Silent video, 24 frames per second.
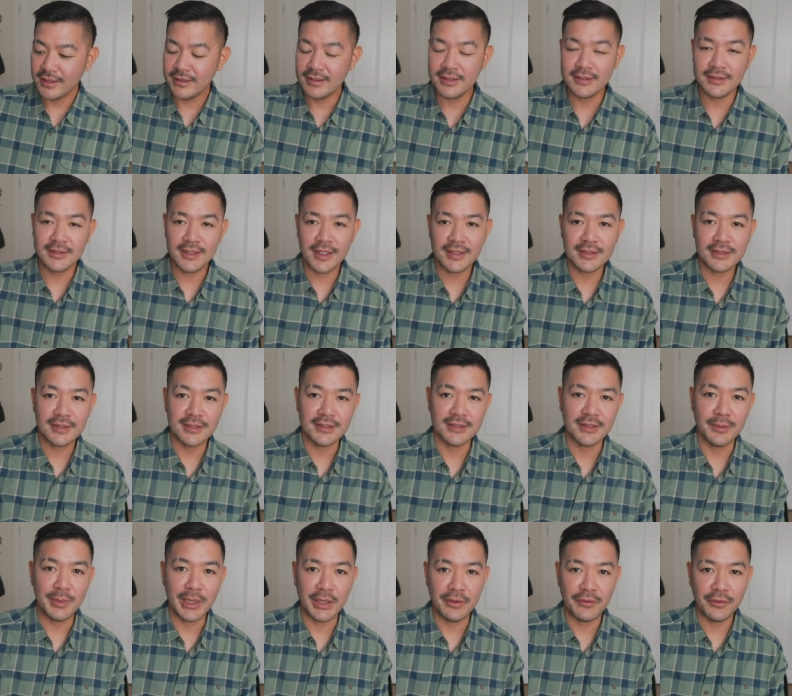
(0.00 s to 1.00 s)
This desk
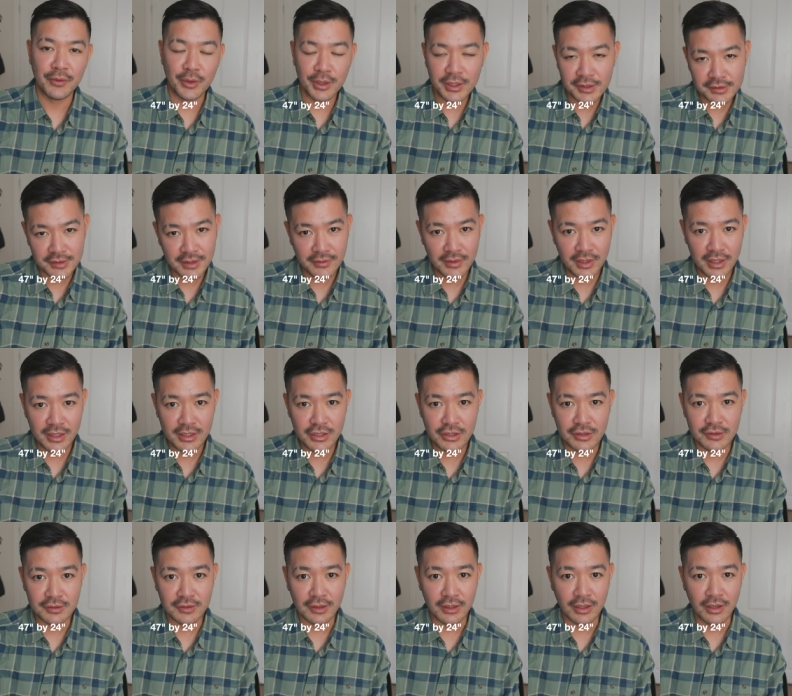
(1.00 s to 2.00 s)
is about 47
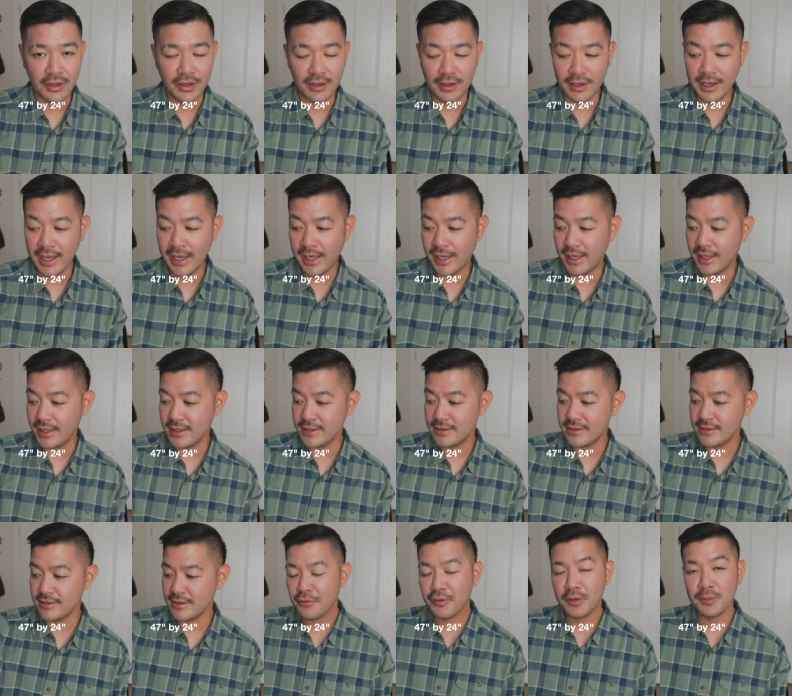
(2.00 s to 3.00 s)
inches long
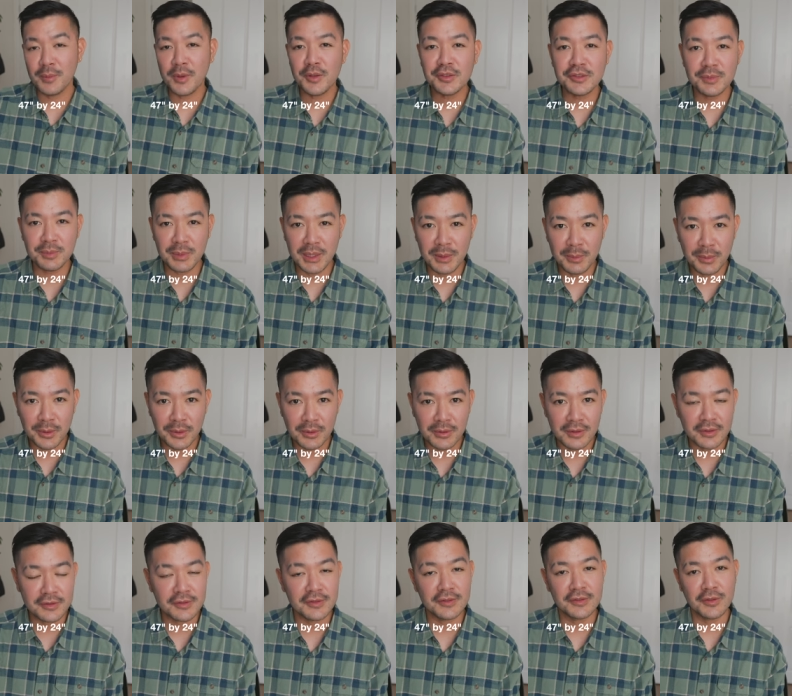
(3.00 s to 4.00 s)
and for most people,
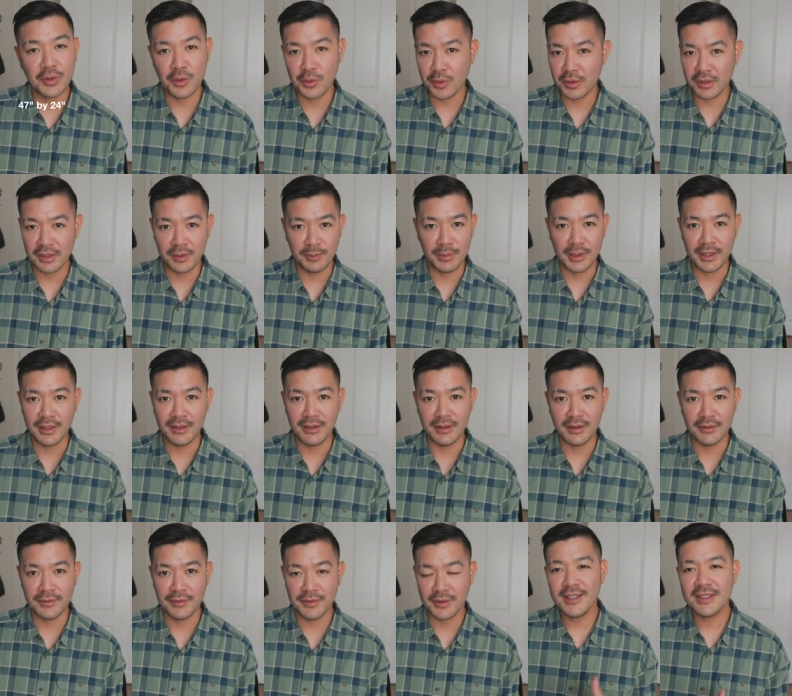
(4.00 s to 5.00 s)
this is totally big
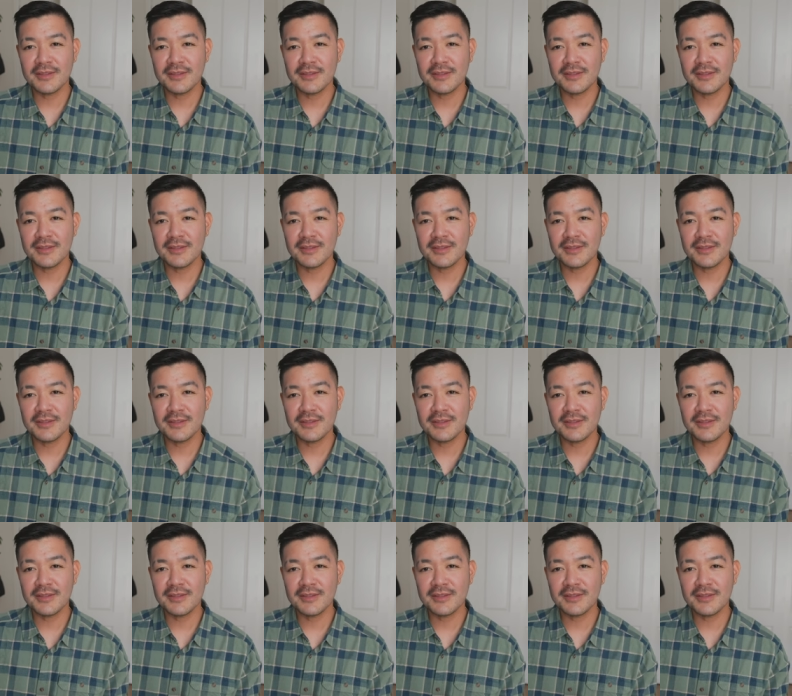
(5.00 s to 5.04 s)
enough.